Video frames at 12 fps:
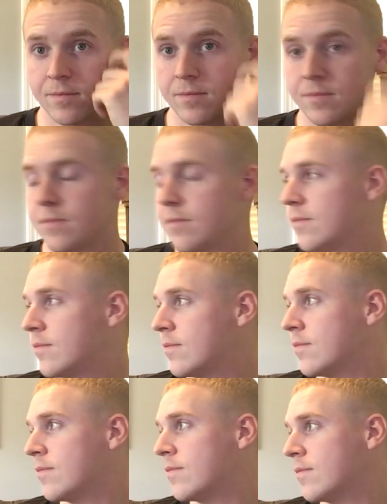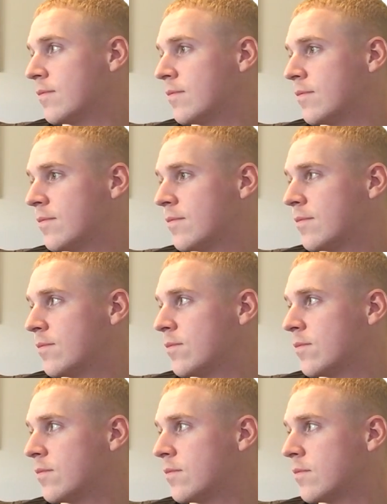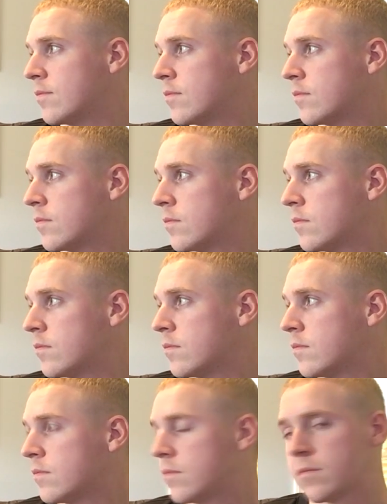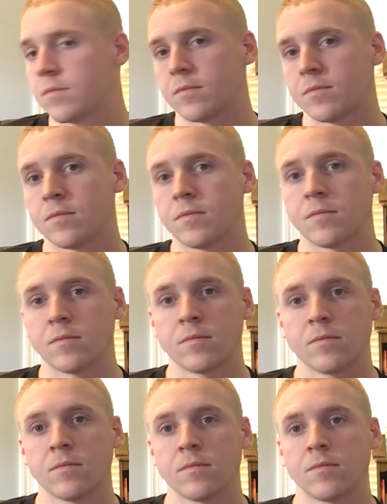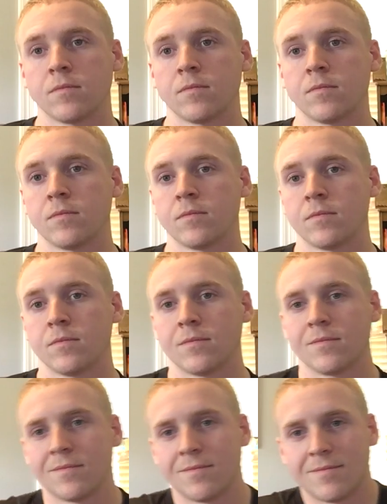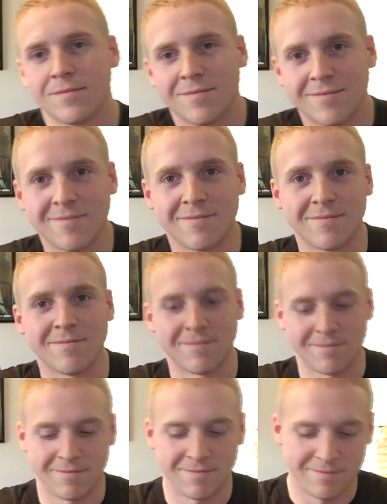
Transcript: (silent)